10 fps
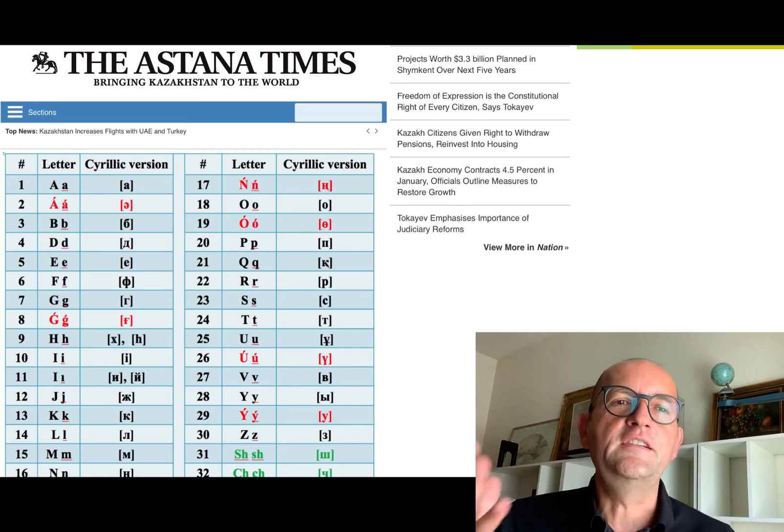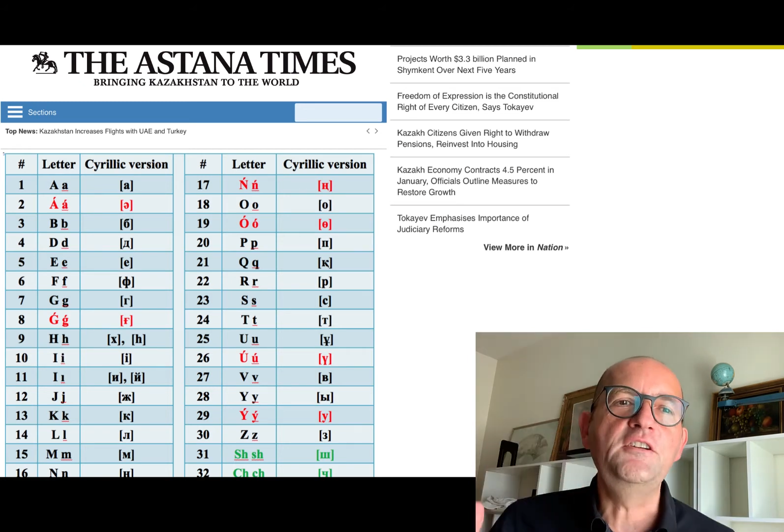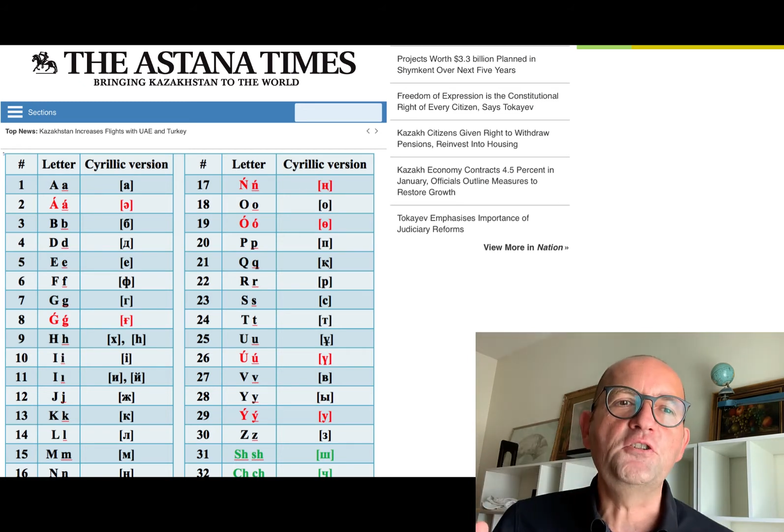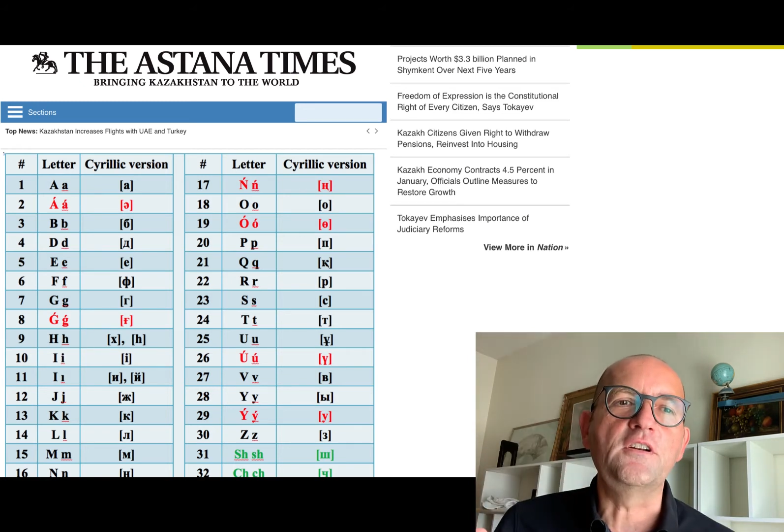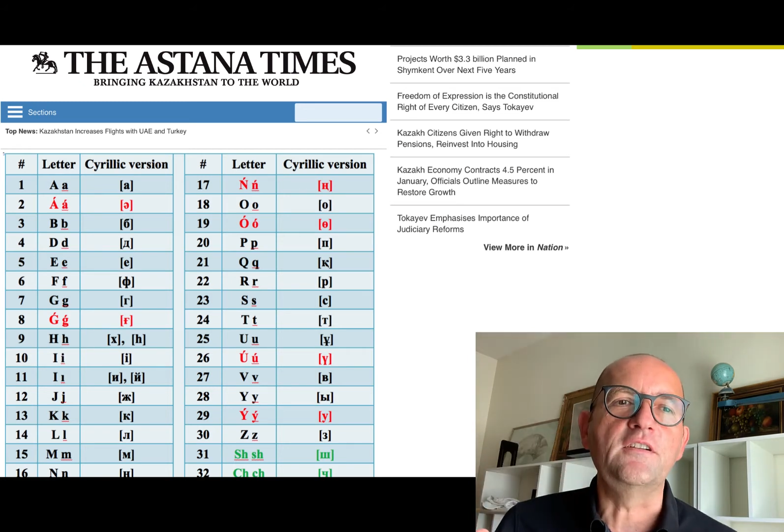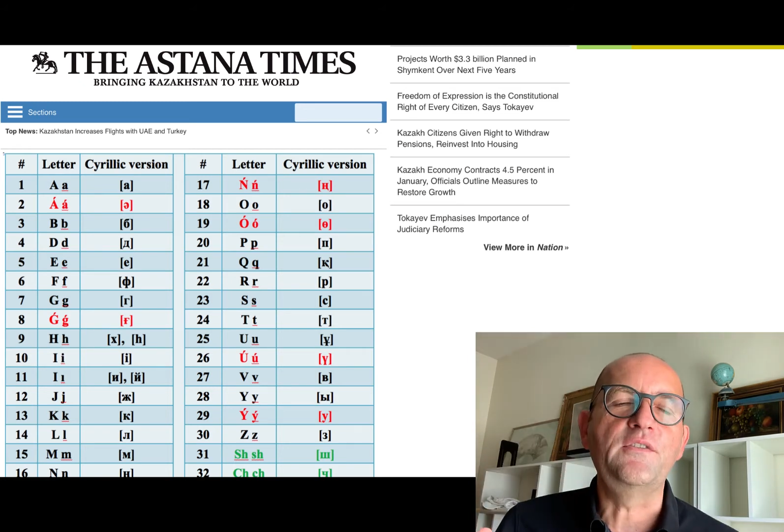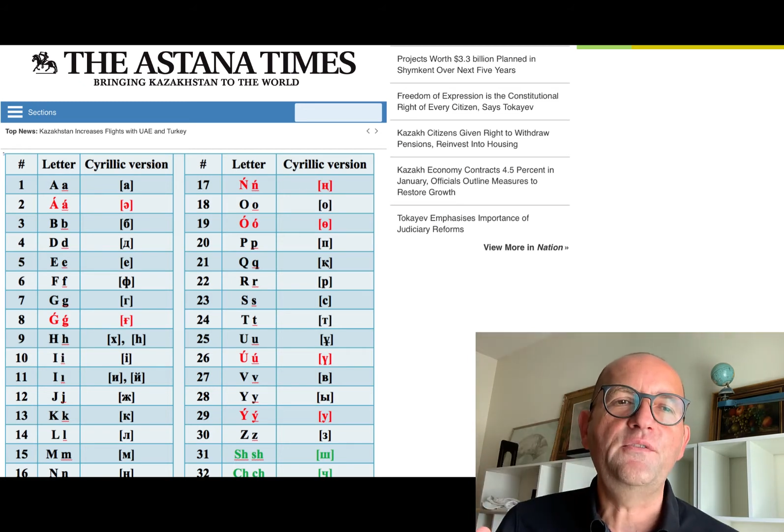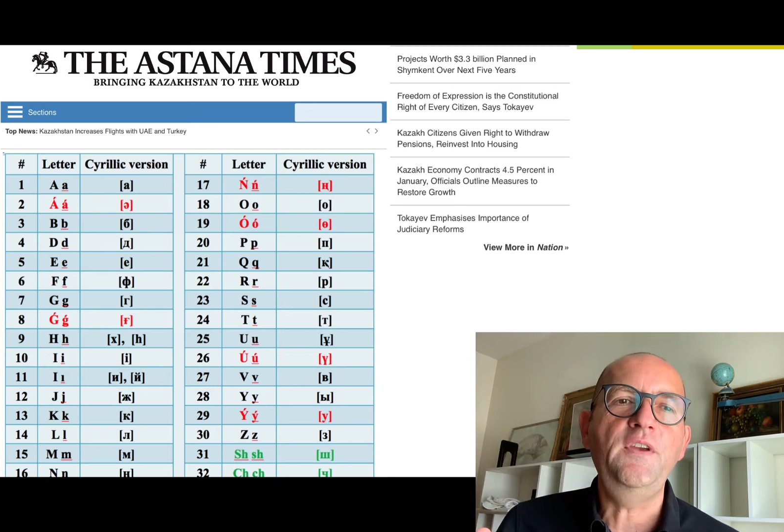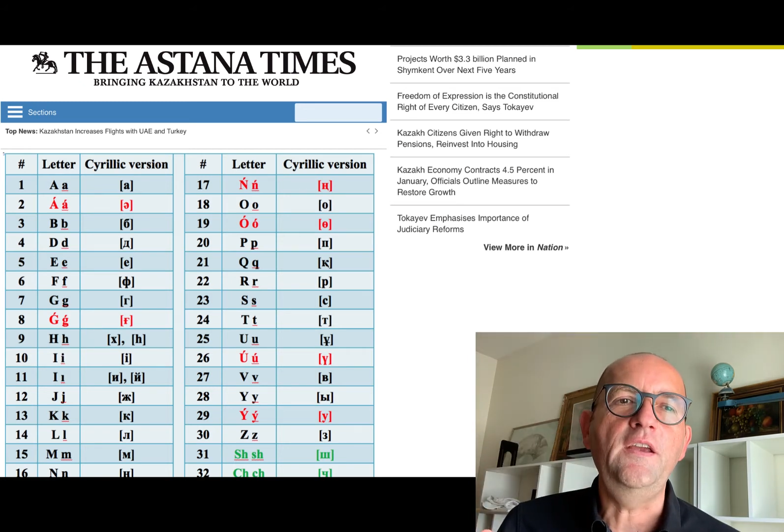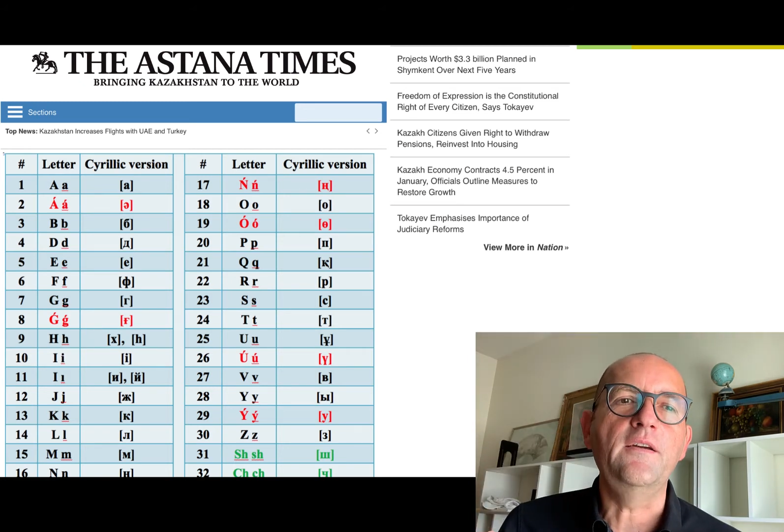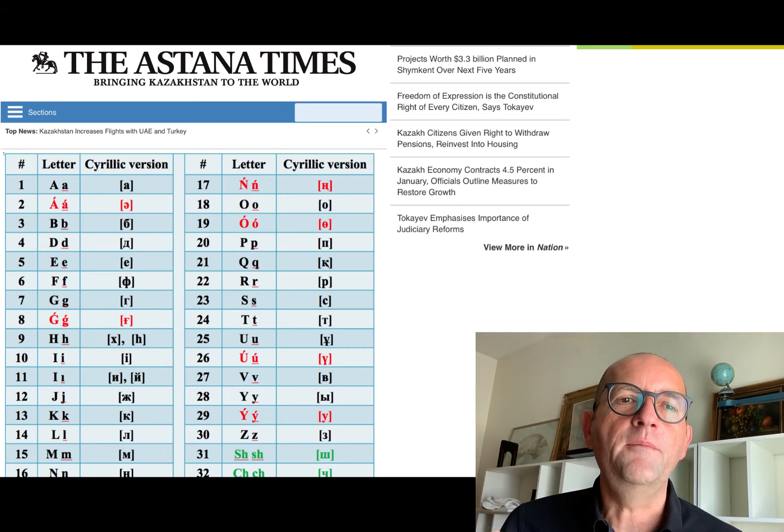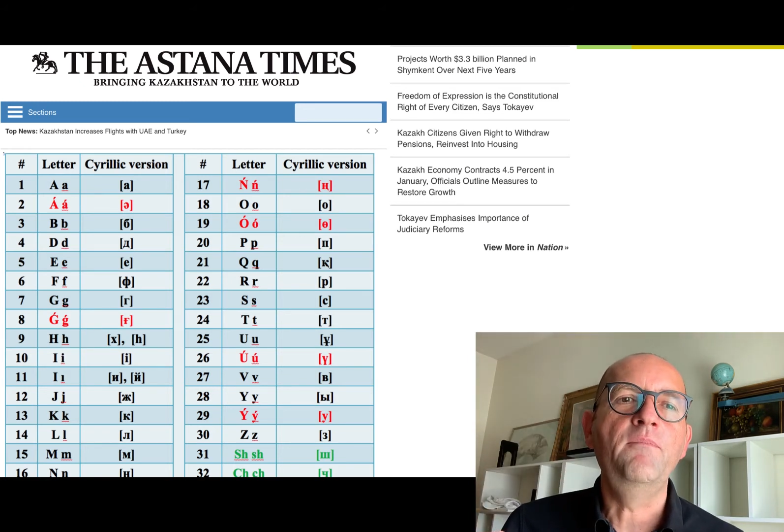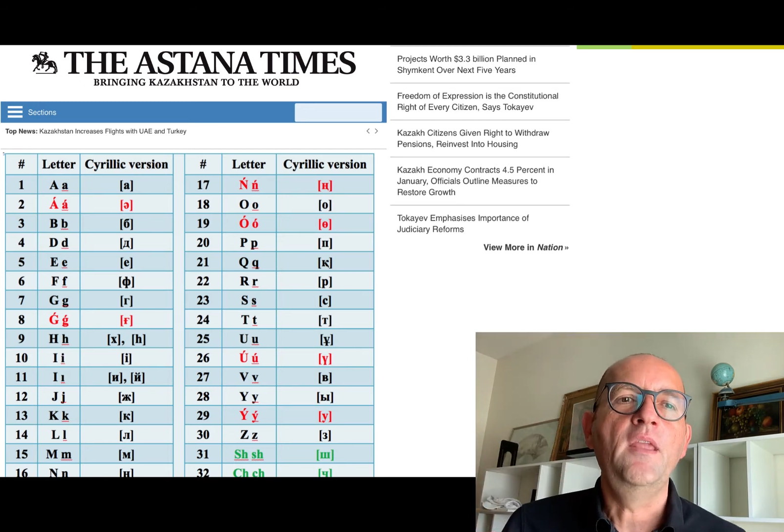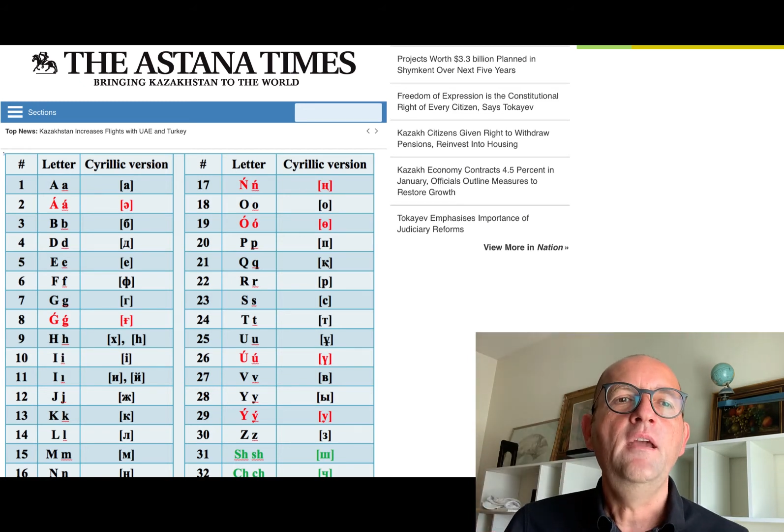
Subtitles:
digital sphere.